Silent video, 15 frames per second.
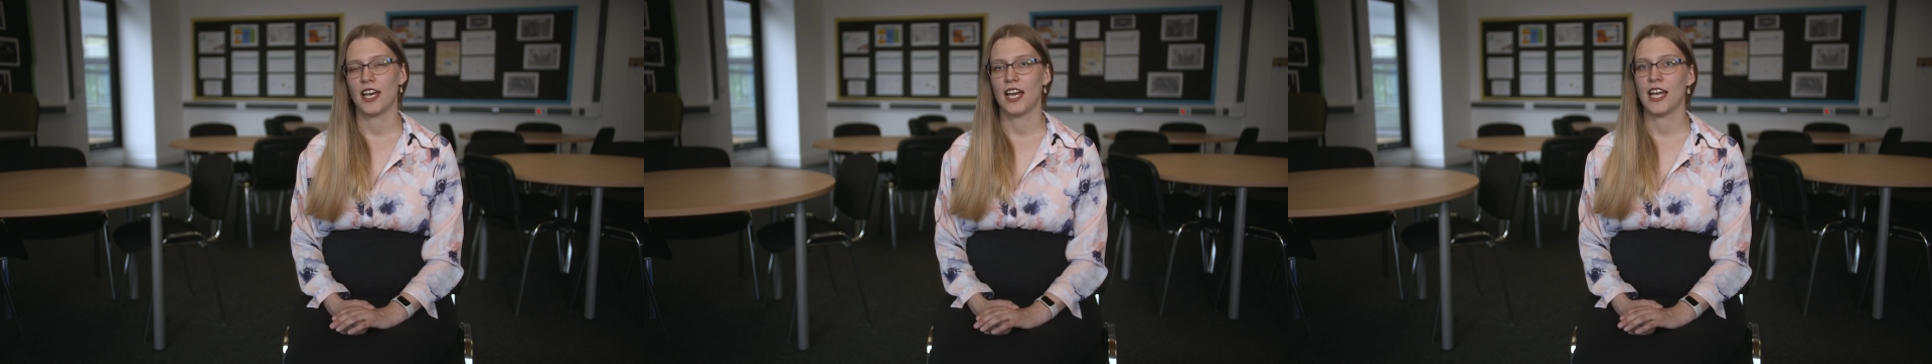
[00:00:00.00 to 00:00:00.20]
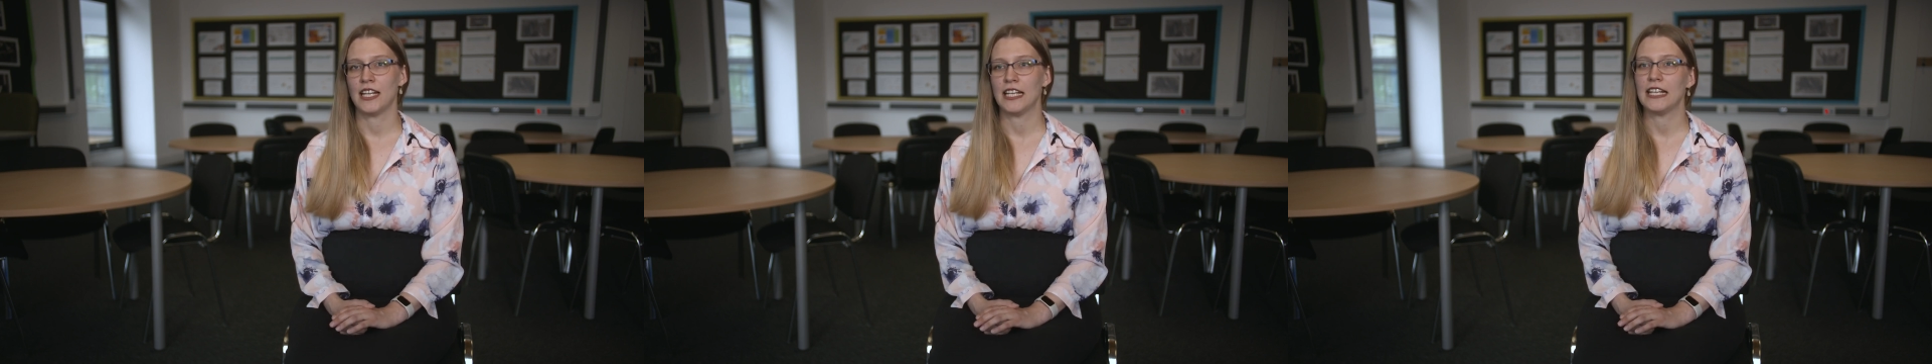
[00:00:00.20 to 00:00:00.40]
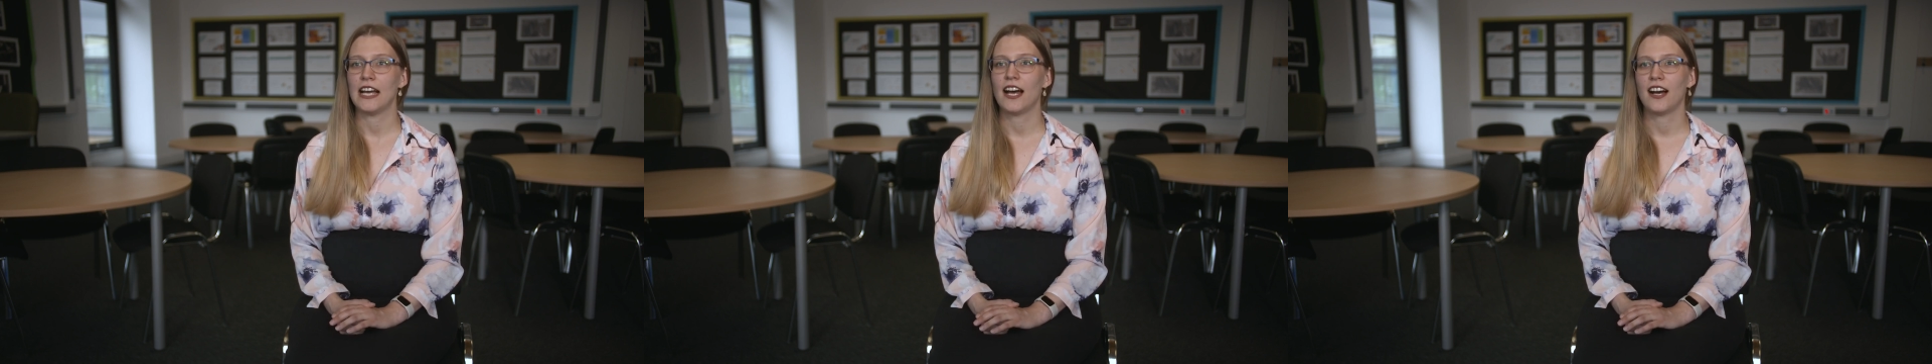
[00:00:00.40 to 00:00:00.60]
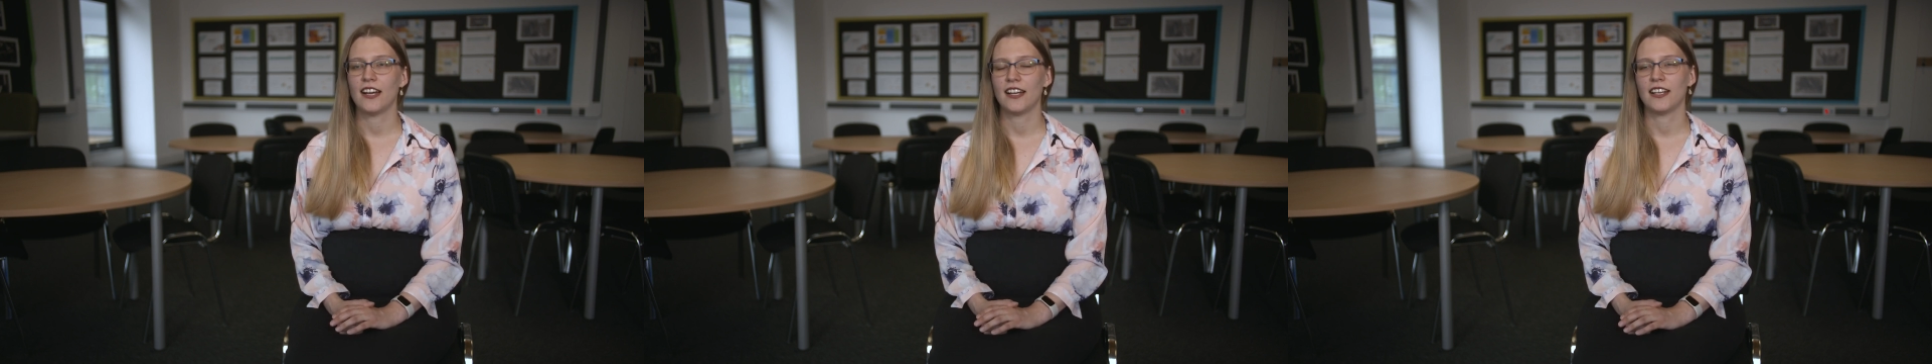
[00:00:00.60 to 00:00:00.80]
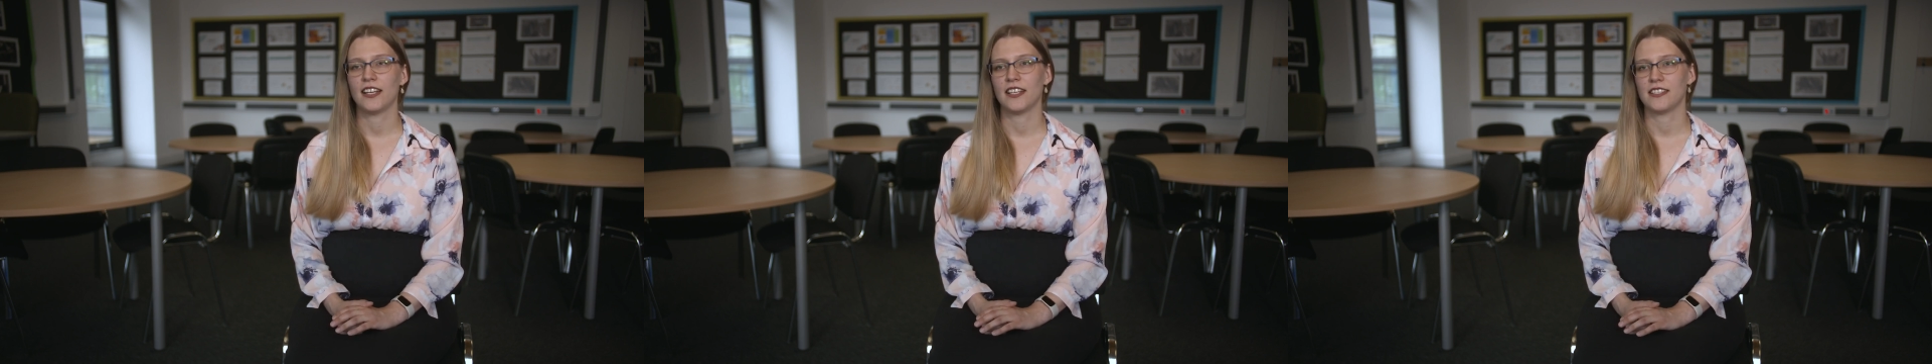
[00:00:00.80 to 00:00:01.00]
and it
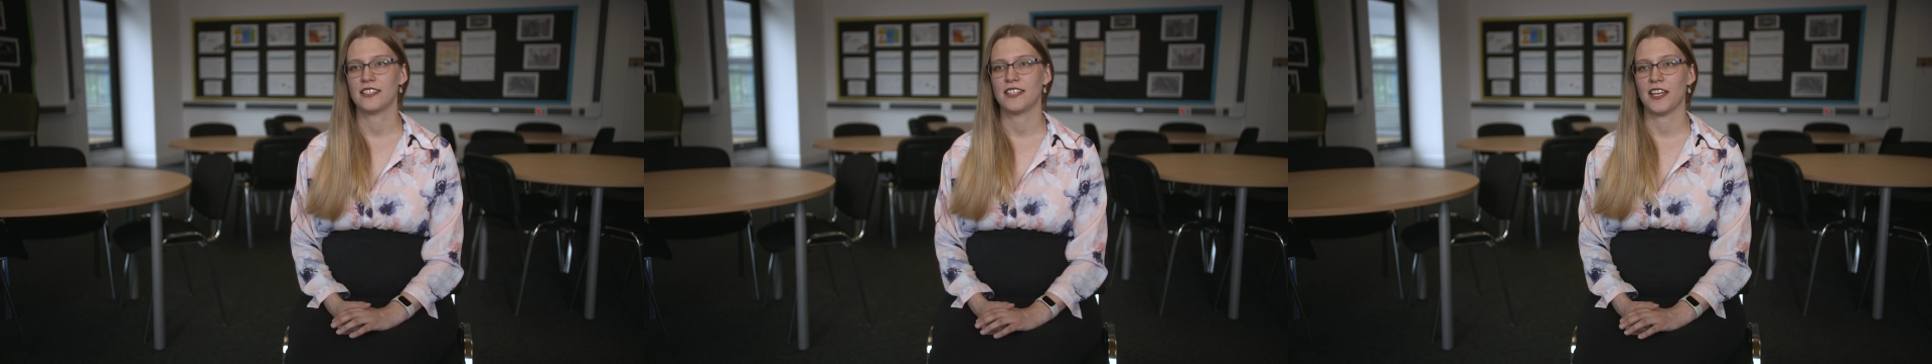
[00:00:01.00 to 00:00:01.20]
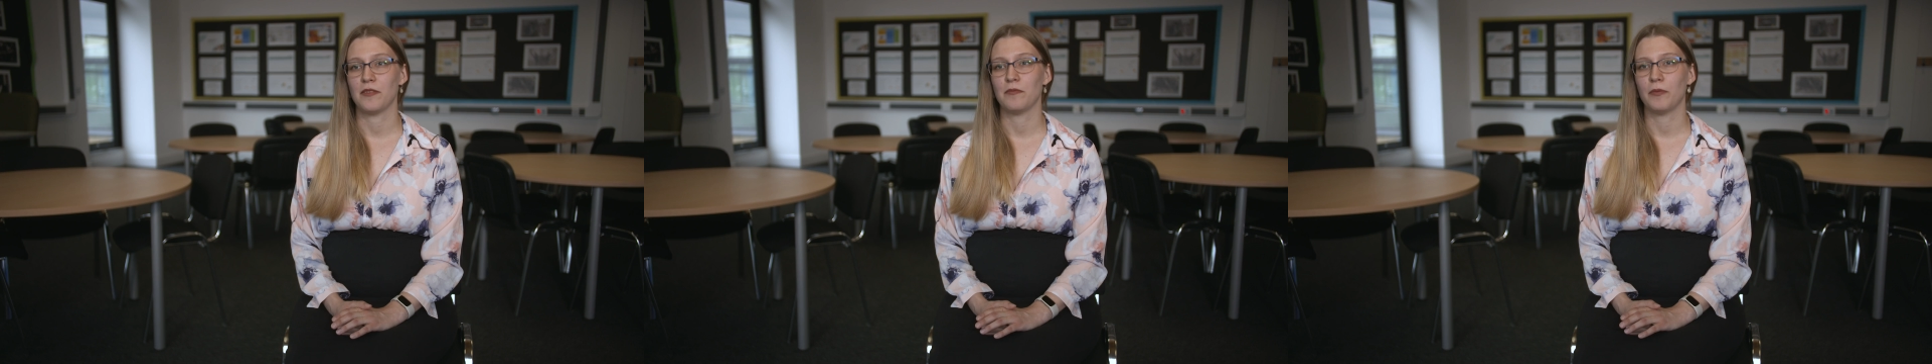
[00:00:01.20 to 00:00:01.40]
highlights the